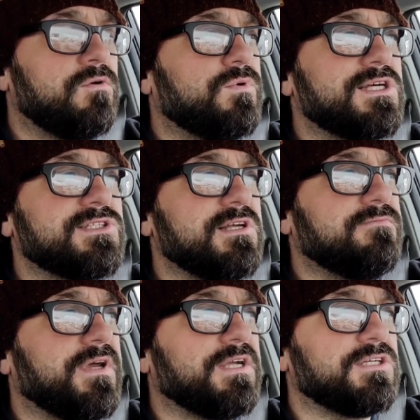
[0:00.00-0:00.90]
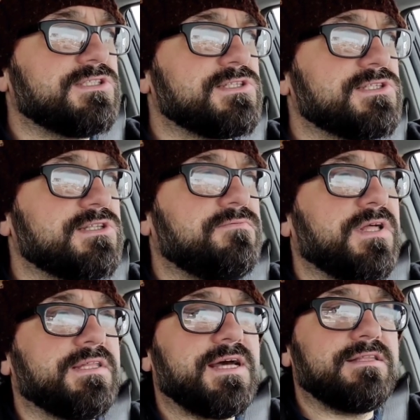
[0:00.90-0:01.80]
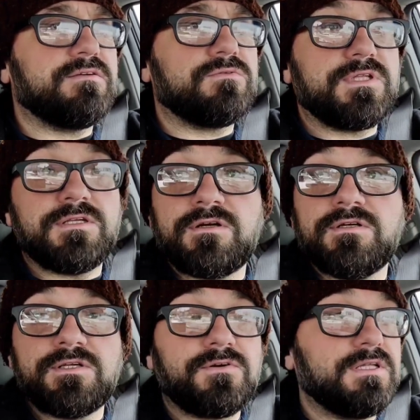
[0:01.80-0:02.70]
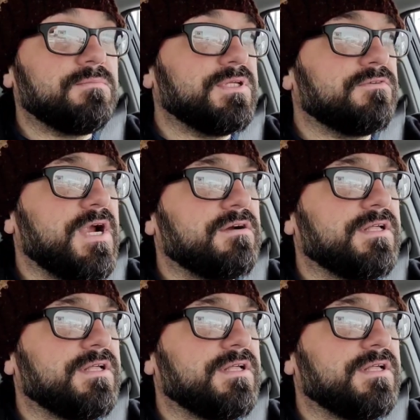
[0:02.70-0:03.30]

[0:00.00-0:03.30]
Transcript: wrestling figures and stuff like that that are incredibly rare,